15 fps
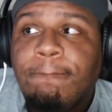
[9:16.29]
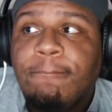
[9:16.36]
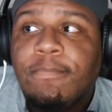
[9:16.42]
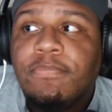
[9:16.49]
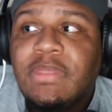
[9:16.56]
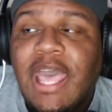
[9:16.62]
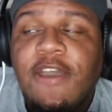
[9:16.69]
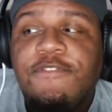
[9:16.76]

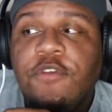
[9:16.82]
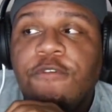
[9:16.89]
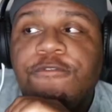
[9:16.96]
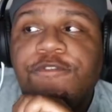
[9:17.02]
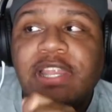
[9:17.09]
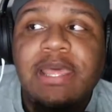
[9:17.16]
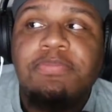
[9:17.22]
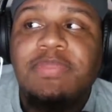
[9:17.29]
Now, if you
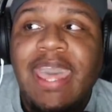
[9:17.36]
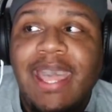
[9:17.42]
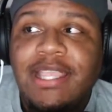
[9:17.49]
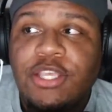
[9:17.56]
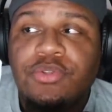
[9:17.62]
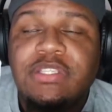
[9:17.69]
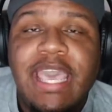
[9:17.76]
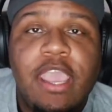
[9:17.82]
flip that and
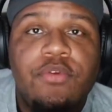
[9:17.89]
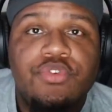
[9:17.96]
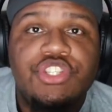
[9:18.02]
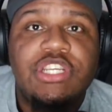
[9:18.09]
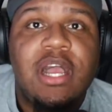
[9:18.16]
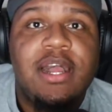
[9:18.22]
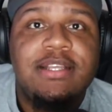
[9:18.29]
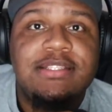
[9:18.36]
you take
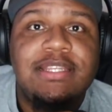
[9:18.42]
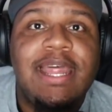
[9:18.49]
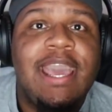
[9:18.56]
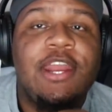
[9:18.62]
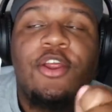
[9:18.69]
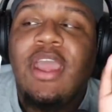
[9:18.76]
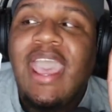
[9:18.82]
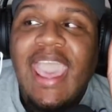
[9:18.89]
Rashawn
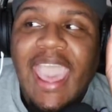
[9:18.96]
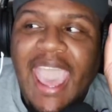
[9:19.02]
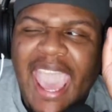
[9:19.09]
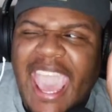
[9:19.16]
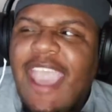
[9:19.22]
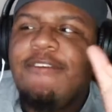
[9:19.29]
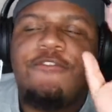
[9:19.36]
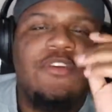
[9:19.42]
Slater,
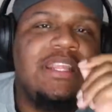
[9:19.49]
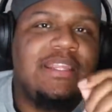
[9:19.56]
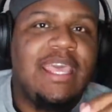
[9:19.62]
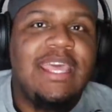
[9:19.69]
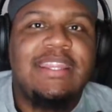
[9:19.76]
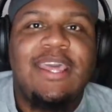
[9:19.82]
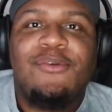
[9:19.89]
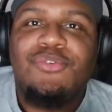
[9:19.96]

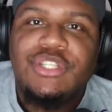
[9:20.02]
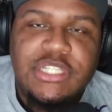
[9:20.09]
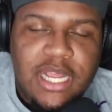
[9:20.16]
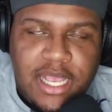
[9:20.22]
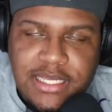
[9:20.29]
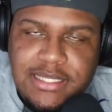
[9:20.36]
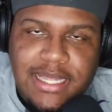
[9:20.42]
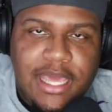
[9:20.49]
everything that
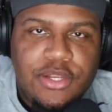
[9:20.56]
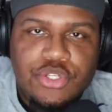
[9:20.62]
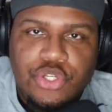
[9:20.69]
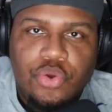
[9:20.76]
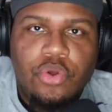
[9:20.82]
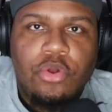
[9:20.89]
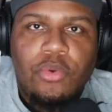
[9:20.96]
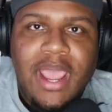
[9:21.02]
Rashawn Slater's
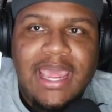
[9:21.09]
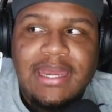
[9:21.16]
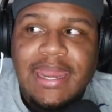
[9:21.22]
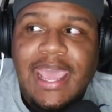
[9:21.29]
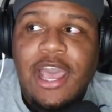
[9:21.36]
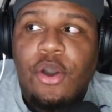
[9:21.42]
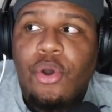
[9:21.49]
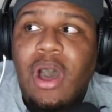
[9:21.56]
doing right
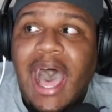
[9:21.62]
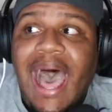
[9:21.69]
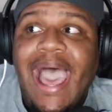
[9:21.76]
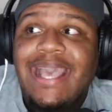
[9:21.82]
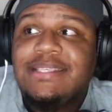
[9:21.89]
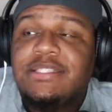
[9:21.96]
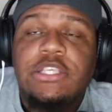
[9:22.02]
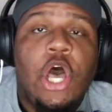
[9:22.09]
now, I
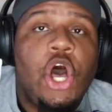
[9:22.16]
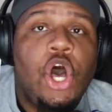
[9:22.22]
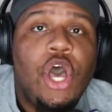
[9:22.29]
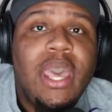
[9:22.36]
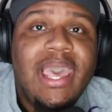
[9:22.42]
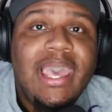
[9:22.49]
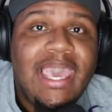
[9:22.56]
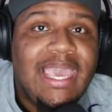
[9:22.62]
saw
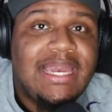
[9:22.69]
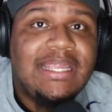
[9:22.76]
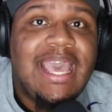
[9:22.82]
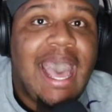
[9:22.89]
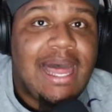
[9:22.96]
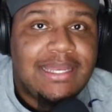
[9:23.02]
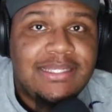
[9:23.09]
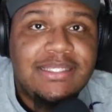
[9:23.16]
in
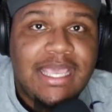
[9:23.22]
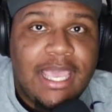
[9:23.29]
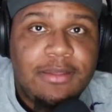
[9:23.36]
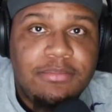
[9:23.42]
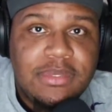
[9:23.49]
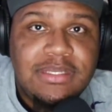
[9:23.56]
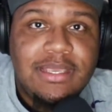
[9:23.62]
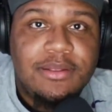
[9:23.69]
college tape.
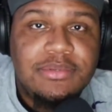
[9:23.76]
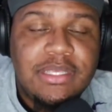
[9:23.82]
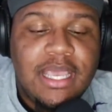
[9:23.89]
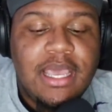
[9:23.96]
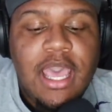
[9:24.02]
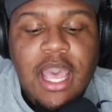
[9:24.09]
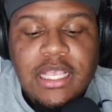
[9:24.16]
You see what I'm saying?